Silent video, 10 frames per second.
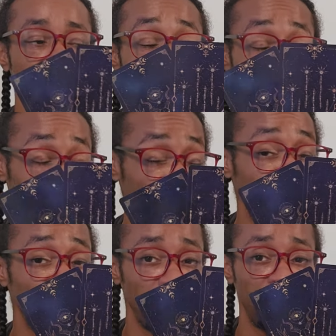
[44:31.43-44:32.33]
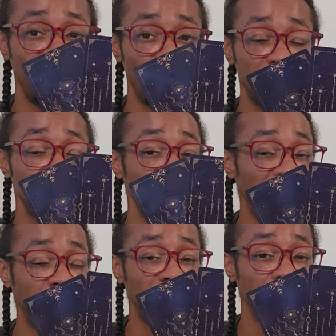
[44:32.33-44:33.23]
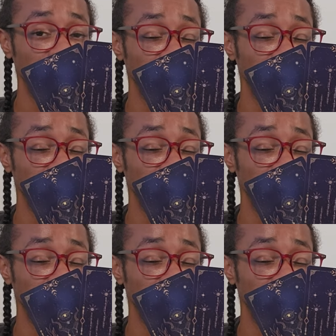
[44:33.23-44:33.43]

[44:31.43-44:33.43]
This definitely could be friends or family.